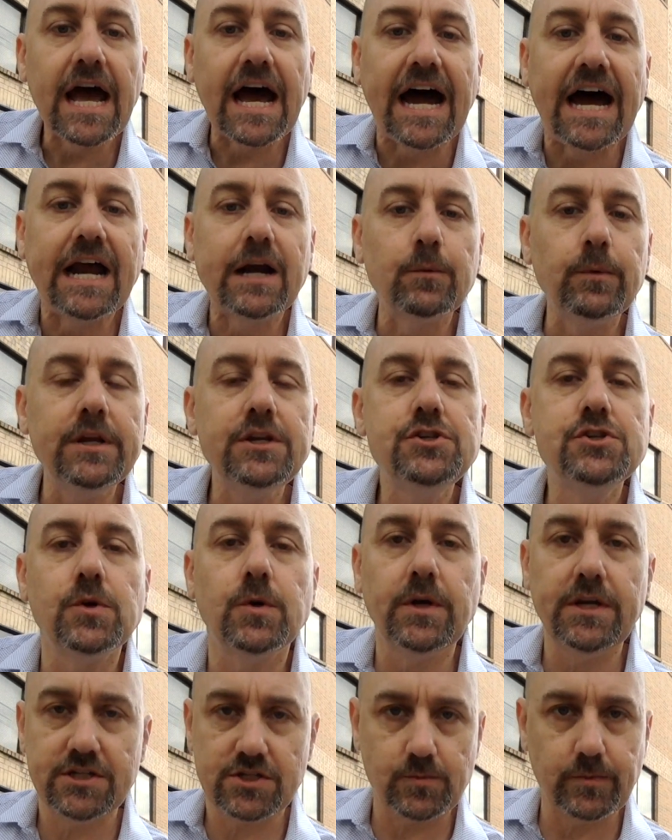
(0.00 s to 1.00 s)
I
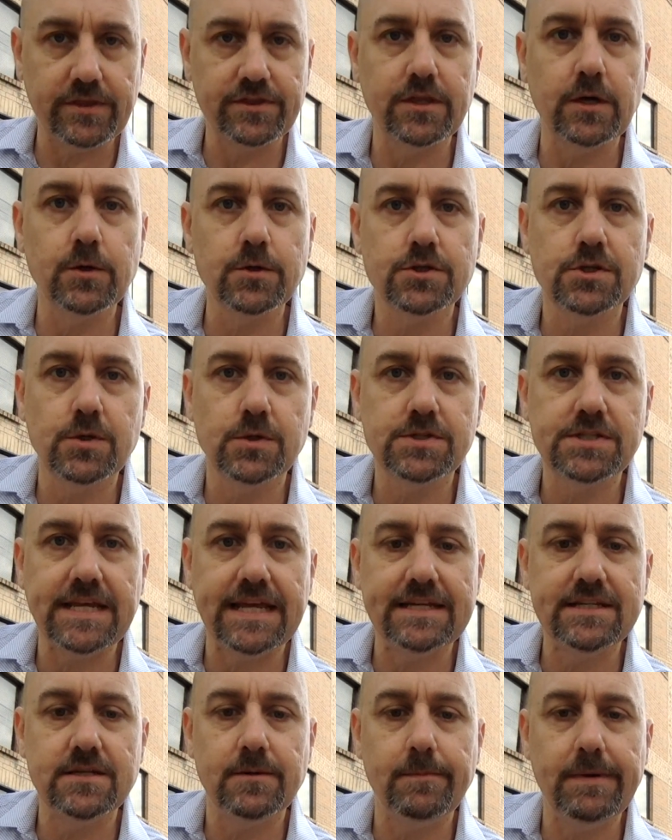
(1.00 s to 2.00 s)
rejoiced with those who
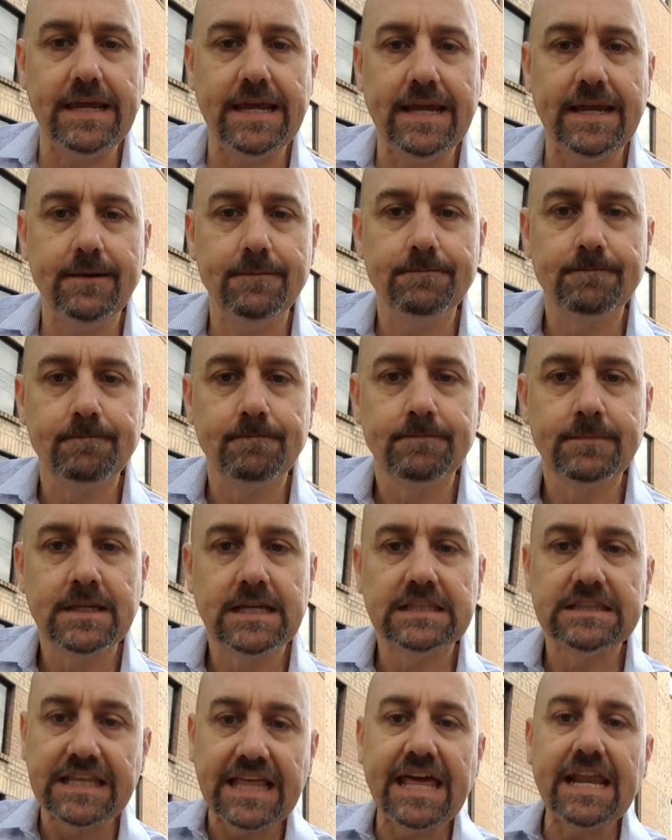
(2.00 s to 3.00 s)
said to me,
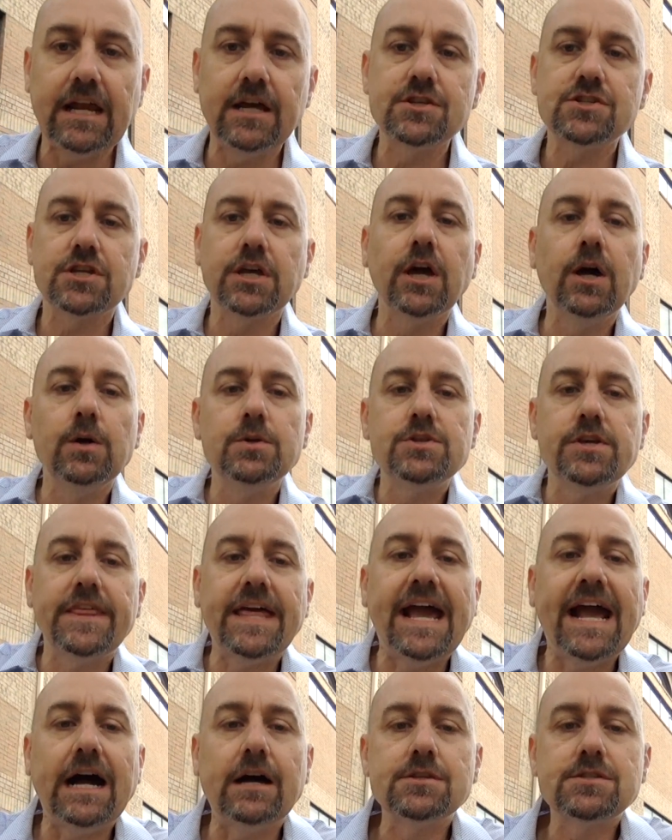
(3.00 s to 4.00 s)
"Let us go to
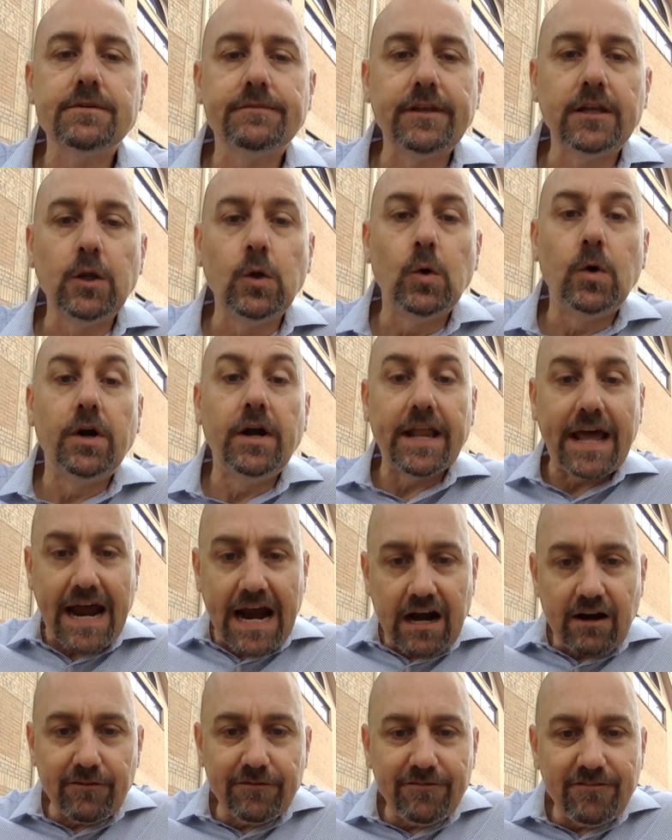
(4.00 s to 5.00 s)
the house of the Lord."
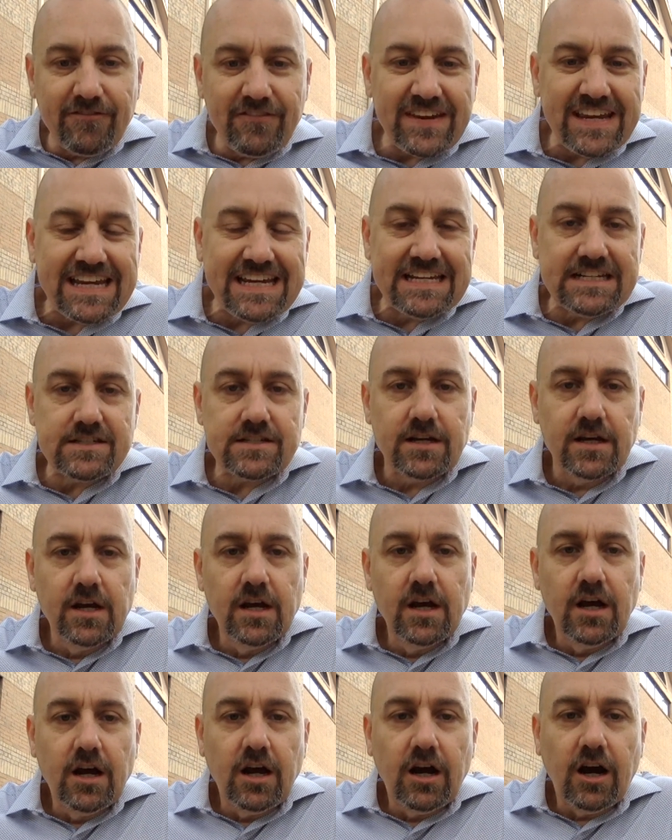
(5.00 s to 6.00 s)
Our feet
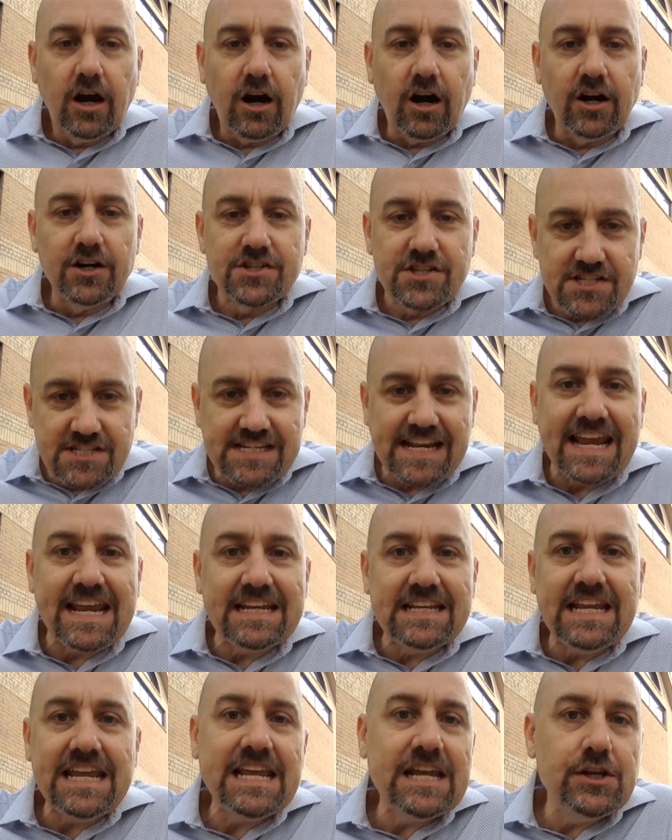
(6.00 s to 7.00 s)
are
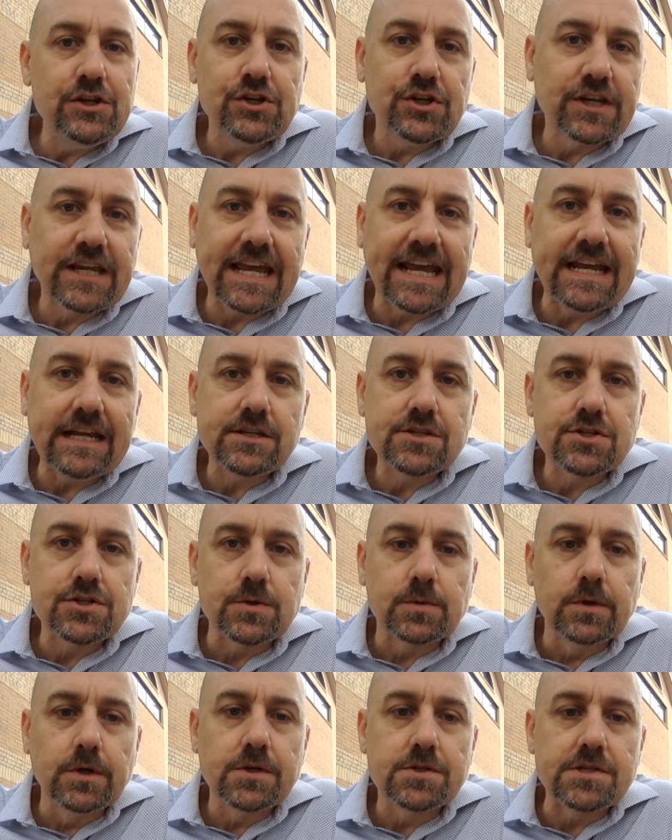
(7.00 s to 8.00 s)
standing in your gates,
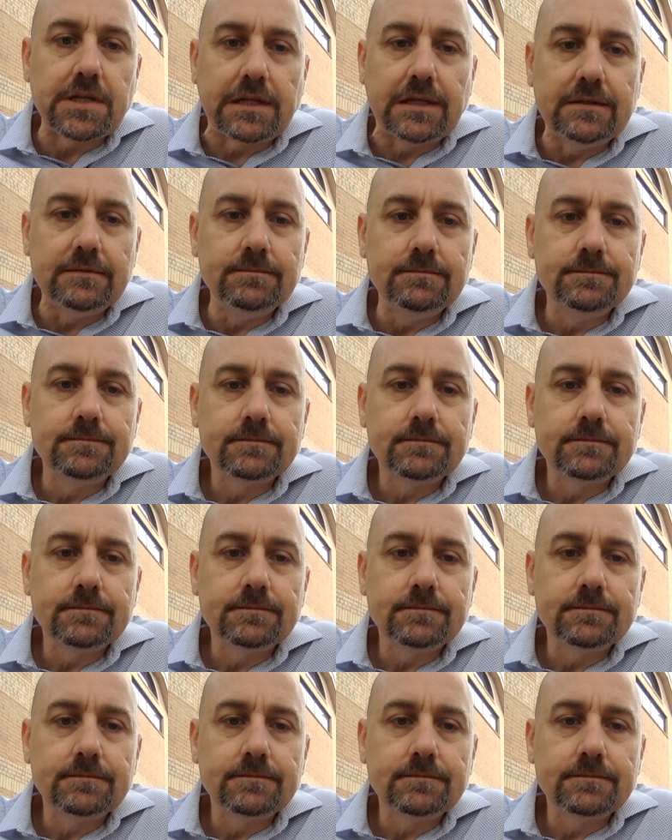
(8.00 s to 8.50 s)
Jerusalem.